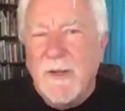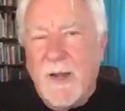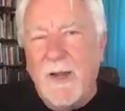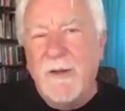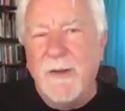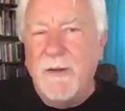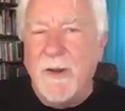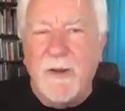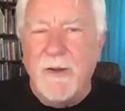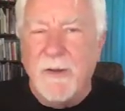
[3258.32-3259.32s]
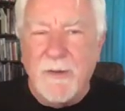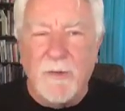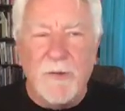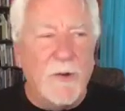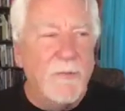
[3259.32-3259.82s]
And they
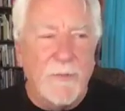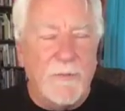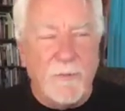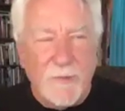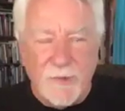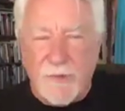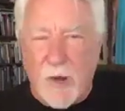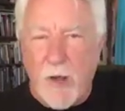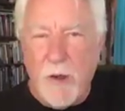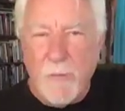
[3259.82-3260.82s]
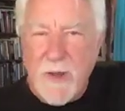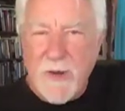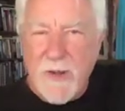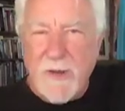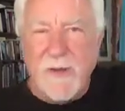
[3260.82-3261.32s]
were told that there was these tall,
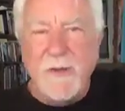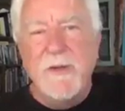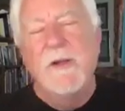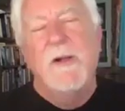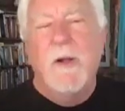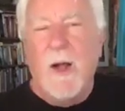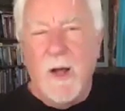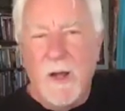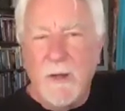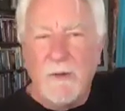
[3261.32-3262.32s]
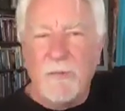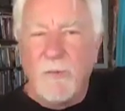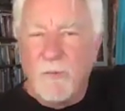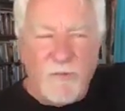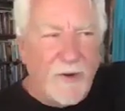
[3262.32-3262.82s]
red-headed,
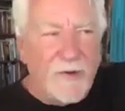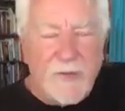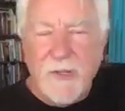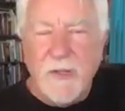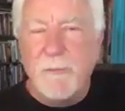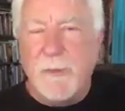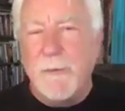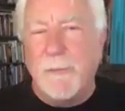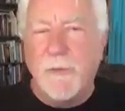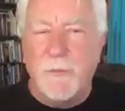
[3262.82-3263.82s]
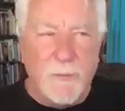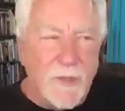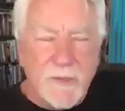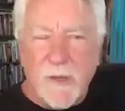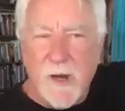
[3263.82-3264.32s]
fair-skinned people,
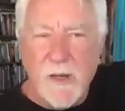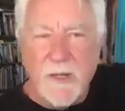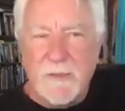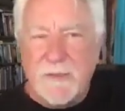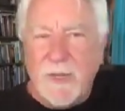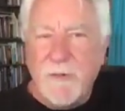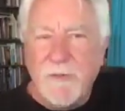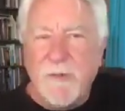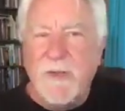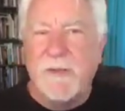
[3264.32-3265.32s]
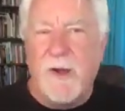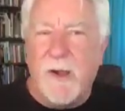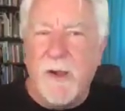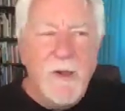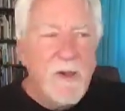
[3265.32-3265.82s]
really tall, like 7 feet
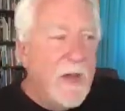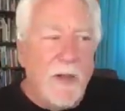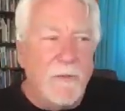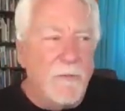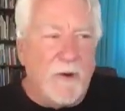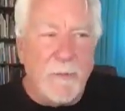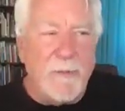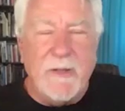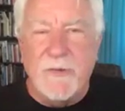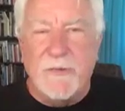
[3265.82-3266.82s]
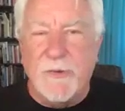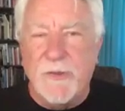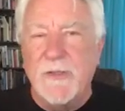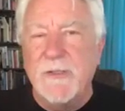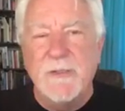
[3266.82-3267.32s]
tall, and they're very
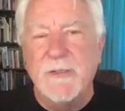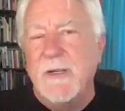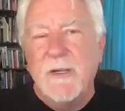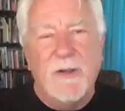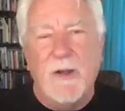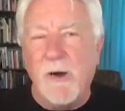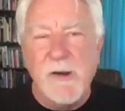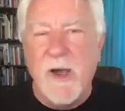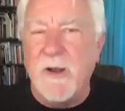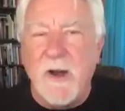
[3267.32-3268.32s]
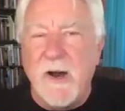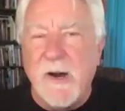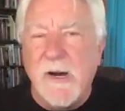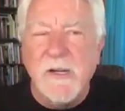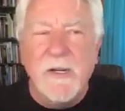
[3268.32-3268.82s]
peaceful, and they all got
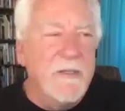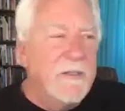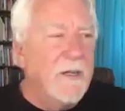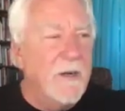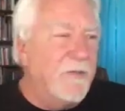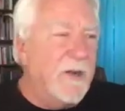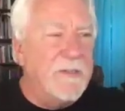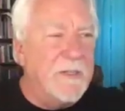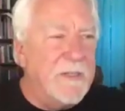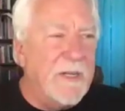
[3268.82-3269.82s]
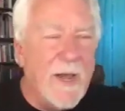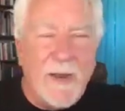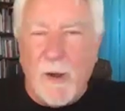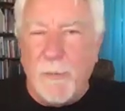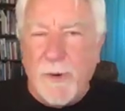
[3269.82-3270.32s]
along, and eventually they got
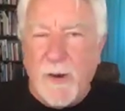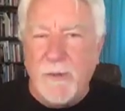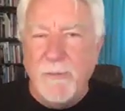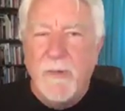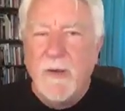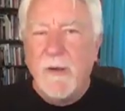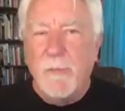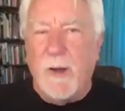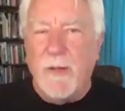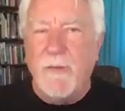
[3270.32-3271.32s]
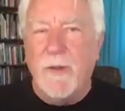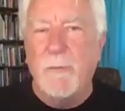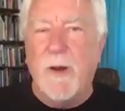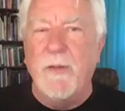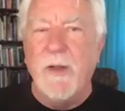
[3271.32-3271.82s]
outbred by
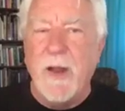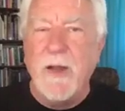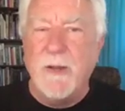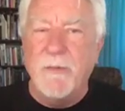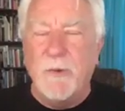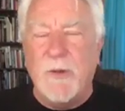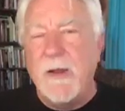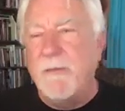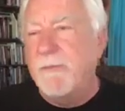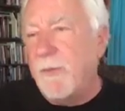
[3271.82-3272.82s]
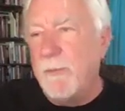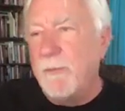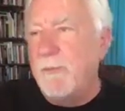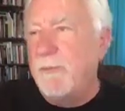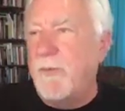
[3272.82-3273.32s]
the natives who came from